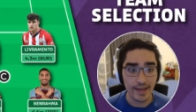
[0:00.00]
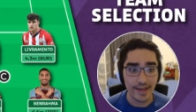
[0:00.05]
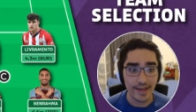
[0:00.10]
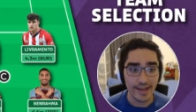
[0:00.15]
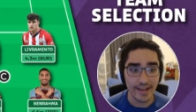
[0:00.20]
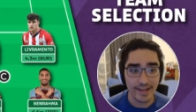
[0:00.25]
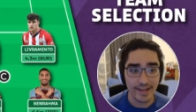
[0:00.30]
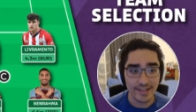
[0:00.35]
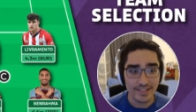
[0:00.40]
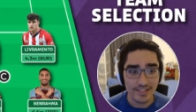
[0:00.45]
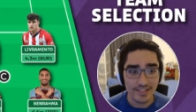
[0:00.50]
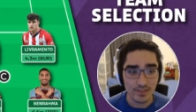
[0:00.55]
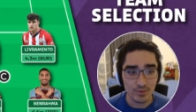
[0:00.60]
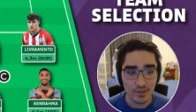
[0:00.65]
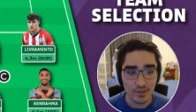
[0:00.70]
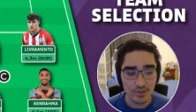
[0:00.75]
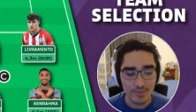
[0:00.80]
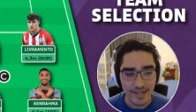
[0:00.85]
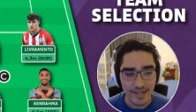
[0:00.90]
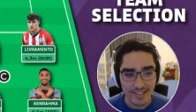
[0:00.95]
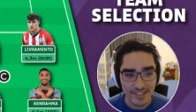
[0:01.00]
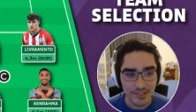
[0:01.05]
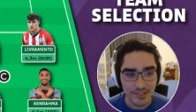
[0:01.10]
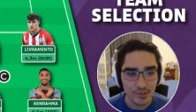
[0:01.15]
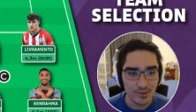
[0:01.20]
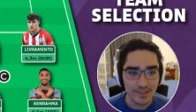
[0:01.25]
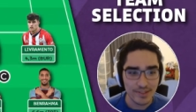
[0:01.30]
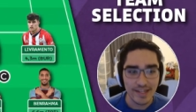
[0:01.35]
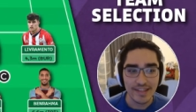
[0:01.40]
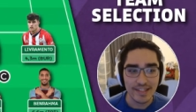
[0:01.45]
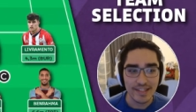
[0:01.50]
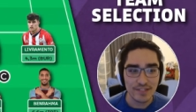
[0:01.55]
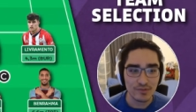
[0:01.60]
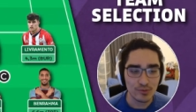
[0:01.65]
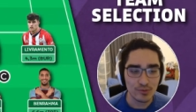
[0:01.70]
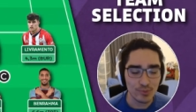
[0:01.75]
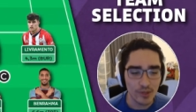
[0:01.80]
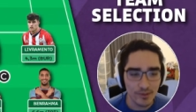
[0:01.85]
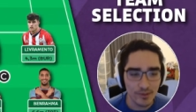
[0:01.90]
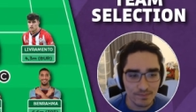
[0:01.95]
Hey guys, welcome back to Total Tactics
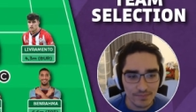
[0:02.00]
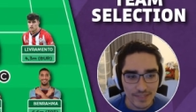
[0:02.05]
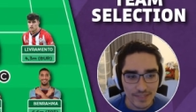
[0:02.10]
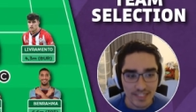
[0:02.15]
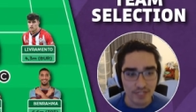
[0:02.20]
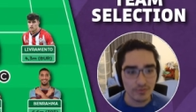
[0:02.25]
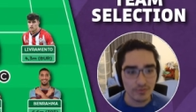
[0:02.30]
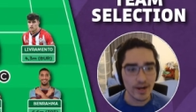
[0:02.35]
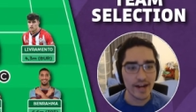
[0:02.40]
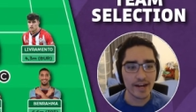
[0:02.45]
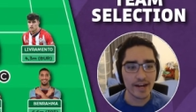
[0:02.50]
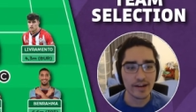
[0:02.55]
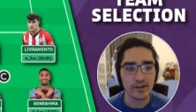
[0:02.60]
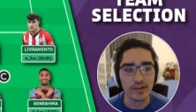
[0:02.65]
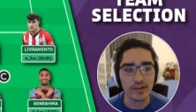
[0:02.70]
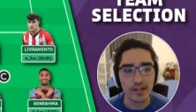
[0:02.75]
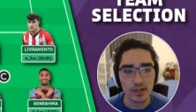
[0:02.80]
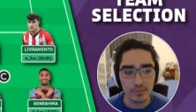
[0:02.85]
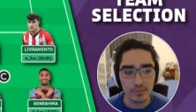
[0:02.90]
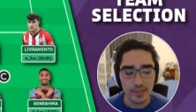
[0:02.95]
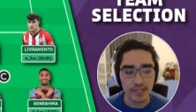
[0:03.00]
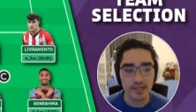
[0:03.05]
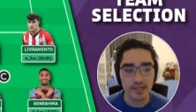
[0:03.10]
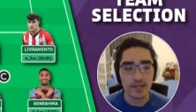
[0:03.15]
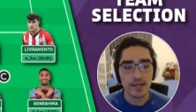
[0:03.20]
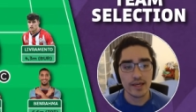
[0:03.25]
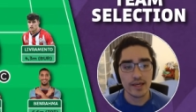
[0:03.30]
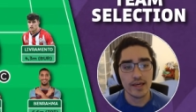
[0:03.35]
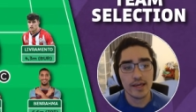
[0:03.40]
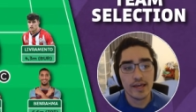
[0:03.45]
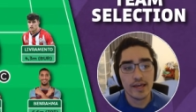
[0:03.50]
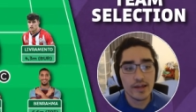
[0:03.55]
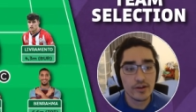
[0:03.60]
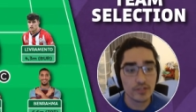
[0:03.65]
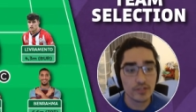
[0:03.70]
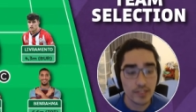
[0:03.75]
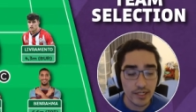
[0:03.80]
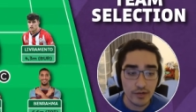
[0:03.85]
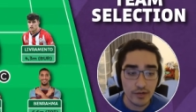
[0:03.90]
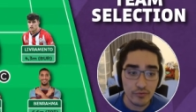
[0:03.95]
Football. It's Fran here, and I'll be here
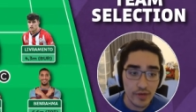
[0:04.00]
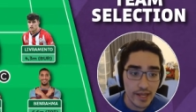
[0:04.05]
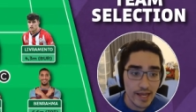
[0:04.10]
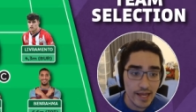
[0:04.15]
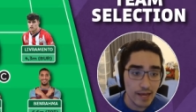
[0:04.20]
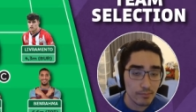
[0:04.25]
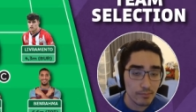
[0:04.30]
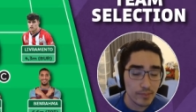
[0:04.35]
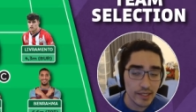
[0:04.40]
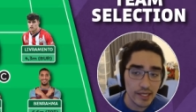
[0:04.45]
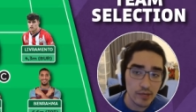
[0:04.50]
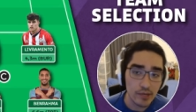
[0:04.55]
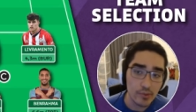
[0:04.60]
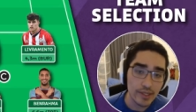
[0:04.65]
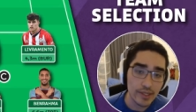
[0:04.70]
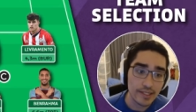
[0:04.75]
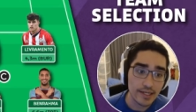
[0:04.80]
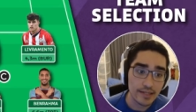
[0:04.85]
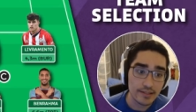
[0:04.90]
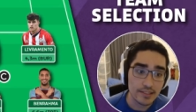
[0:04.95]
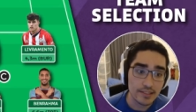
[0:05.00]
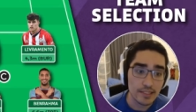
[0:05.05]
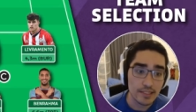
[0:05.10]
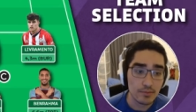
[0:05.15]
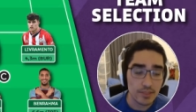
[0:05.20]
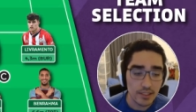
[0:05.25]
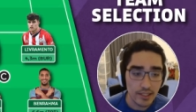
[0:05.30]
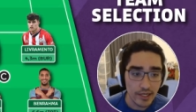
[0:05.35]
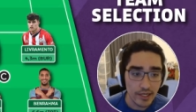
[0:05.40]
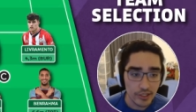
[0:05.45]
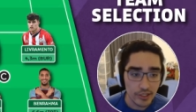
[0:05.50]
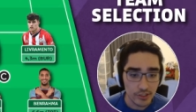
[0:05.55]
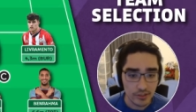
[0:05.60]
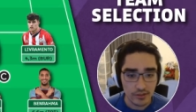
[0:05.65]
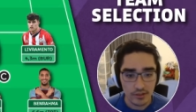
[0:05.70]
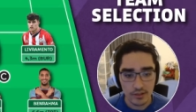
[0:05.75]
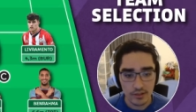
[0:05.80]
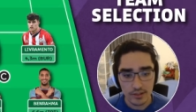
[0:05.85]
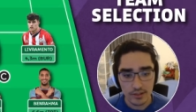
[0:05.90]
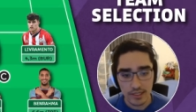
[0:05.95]
to kind of recap my Game Week 9 team
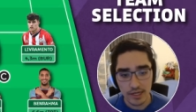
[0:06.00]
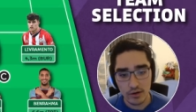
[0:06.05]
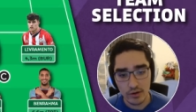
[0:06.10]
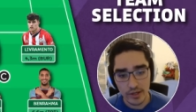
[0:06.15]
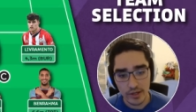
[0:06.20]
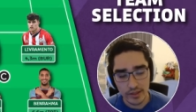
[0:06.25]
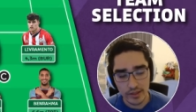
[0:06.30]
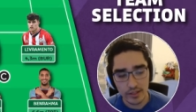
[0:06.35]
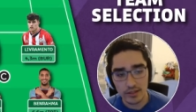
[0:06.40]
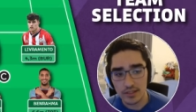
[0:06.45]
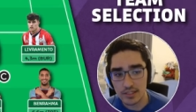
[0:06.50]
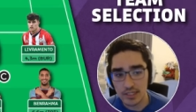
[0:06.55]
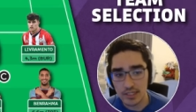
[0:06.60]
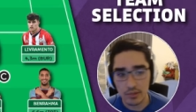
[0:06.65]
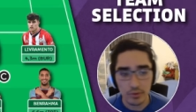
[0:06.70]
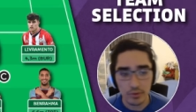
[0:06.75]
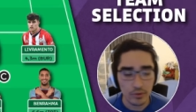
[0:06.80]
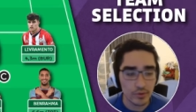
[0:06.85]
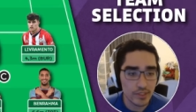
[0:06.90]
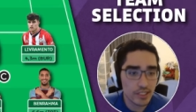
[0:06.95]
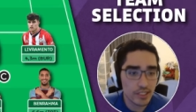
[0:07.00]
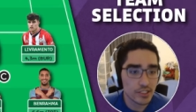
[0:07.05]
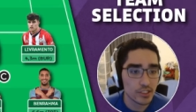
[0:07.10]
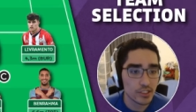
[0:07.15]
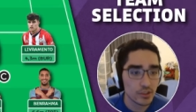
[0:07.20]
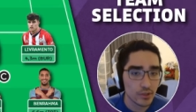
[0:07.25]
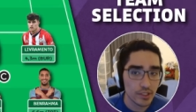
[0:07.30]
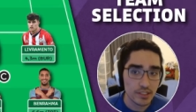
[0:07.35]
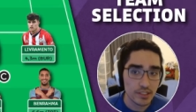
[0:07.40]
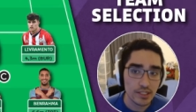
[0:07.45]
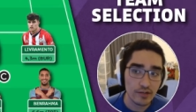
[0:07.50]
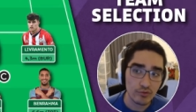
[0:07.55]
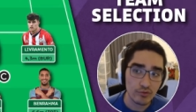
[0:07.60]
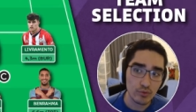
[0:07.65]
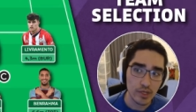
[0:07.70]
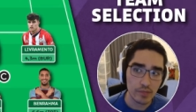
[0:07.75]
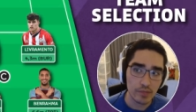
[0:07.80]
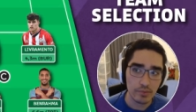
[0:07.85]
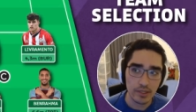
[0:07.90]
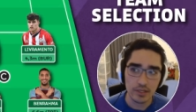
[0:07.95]
selection. Now, I think this Game Week was actually quite a tough
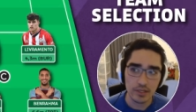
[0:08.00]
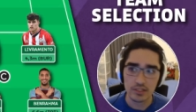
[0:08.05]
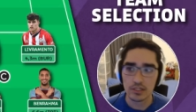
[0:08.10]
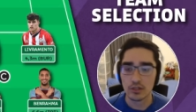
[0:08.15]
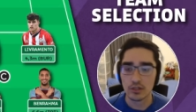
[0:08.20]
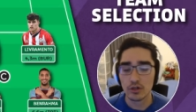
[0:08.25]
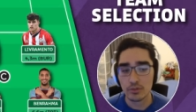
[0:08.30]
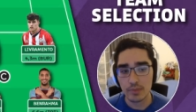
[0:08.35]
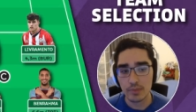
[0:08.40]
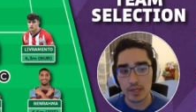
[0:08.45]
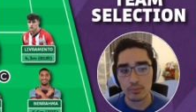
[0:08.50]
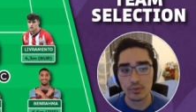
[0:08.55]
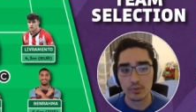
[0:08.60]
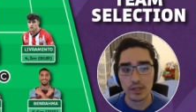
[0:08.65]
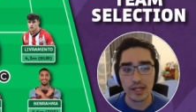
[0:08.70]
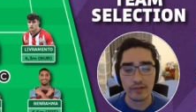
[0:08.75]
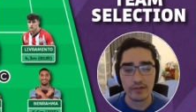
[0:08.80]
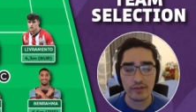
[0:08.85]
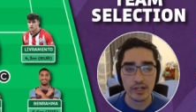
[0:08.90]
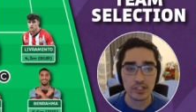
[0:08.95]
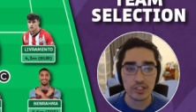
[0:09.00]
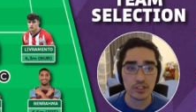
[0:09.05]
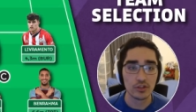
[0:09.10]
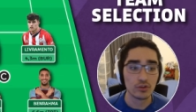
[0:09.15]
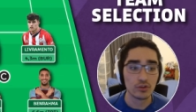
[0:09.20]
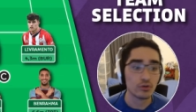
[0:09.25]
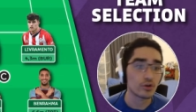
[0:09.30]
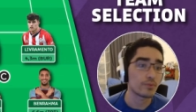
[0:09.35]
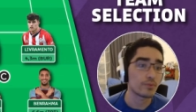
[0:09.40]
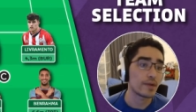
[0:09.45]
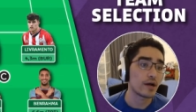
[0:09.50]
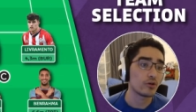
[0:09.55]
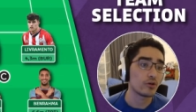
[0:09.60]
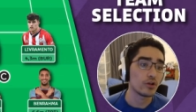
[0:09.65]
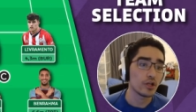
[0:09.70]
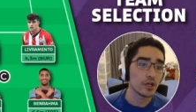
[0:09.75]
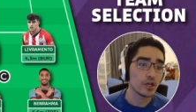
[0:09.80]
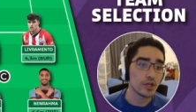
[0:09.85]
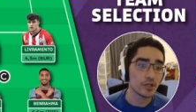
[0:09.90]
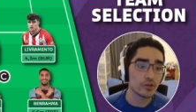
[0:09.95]
week because a lot of people have actually thought about,
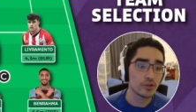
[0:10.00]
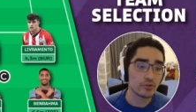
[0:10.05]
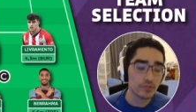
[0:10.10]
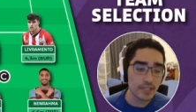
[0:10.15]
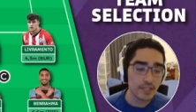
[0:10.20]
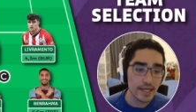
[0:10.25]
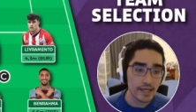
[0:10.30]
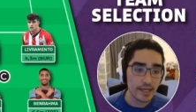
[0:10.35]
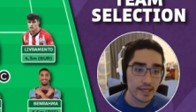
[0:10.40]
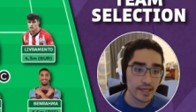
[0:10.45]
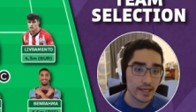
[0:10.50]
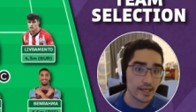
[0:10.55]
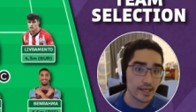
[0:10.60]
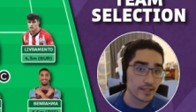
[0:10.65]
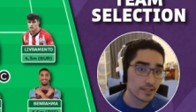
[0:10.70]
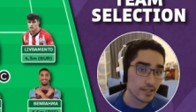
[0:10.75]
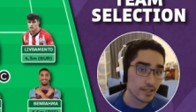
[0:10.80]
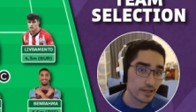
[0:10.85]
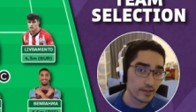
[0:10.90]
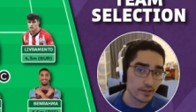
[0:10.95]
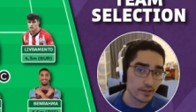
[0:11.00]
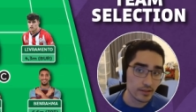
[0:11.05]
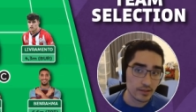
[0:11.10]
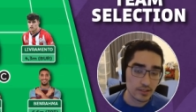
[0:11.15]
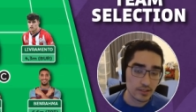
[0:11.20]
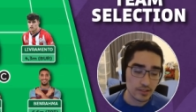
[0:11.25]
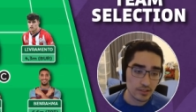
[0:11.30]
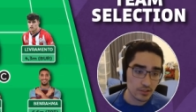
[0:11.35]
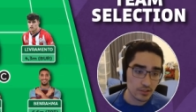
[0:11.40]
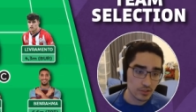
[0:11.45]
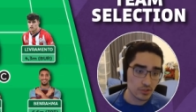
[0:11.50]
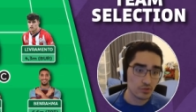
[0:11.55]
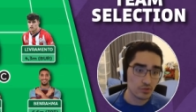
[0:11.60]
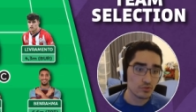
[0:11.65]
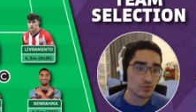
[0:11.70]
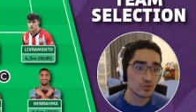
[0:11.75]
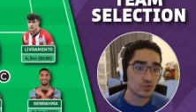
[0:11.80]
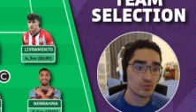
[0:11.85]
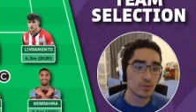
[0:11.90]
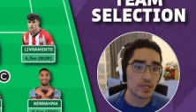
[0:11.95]
you know, taking hits, and I think this is a
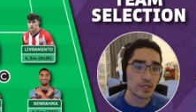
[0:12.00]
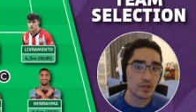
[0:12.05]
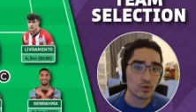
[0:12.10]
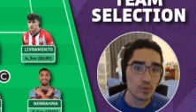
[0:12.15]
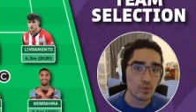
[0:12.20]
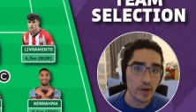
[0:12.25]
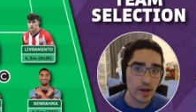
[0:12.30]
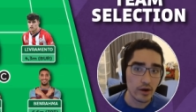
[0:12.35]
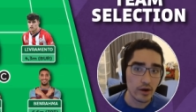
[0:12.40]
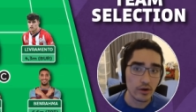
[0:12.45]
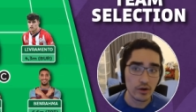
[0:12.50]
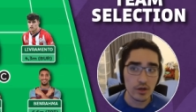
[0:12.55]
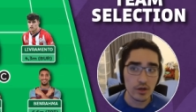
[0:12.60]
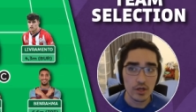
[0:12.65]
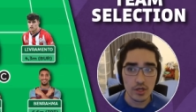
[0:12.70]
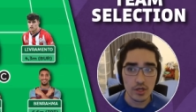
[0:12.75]
huge week where,